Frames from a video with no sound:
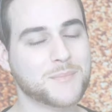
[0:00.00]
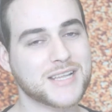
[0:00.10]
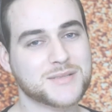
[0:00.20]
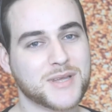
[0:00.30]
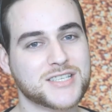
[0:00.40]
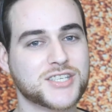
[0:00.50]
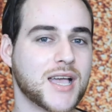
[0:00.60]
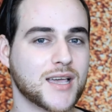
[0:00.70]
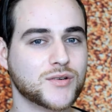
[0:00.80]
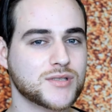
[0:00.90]
back to my
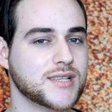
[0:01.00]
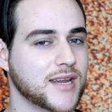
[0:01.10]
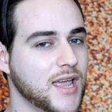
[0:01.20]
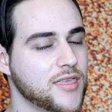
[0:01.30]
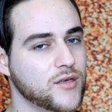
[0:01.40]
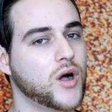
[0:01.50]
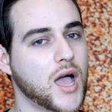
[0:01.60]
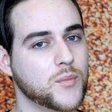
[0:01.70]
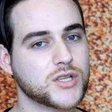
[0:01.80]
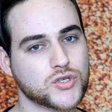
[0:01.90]
channel. Tonight I thought
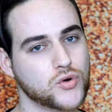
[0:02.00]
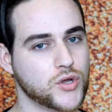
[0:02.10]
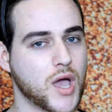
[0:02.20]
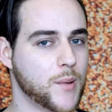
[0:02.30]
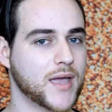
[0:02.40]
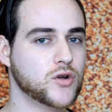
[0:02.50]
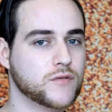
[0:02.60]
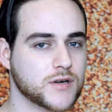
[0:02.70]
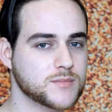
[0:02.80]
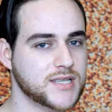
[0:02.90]
I would show you how I
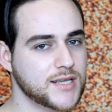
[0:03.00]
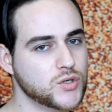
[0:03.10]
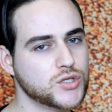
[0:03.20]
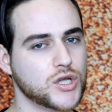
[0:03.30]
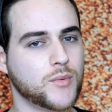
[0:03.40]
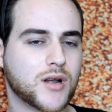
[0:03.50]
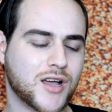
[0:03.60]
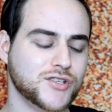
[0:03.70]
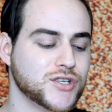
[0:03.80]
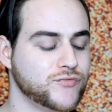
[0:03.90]
go from 0 to
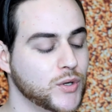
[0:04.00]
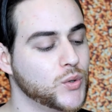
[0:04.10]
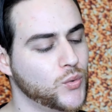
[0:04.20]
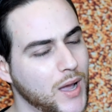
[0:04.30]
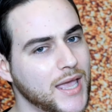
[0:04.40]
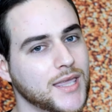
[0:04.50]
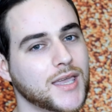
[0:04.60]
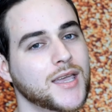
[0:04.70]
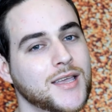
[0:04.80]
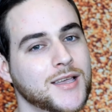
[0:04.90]
100 real
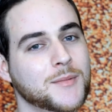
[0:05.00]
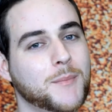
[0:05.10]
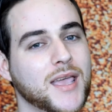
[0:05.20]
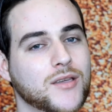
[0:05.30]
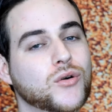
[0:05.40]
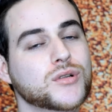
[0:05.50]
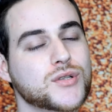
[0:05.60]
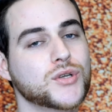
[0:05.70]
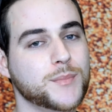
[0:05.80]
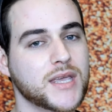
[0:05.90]
quick. My
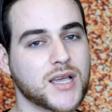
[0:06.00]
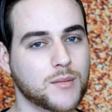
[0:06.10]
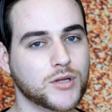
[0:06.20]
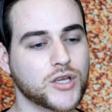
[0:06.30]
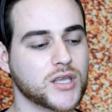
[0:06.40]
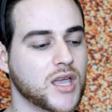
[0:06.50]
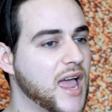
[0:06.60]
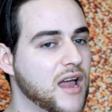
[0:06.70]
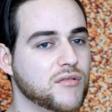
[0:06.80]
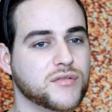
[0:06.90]
go-to makeup look.
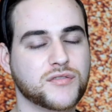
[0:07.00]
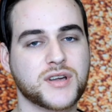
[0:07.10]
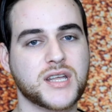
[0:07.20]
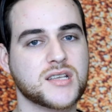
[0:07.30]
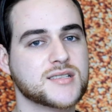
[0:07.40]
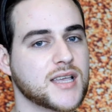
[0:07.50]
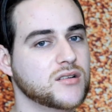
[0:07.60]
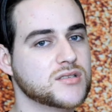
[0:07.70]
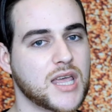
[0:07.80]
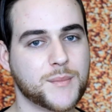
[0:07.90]
Every
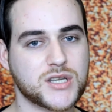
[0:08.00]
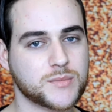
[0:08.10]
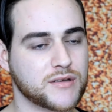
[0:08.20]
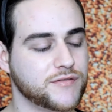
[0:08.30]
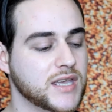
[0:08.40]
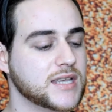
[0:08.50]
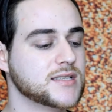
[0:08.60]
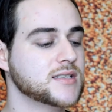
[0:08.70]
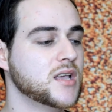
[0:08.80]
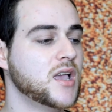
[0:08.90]
single time I do my face,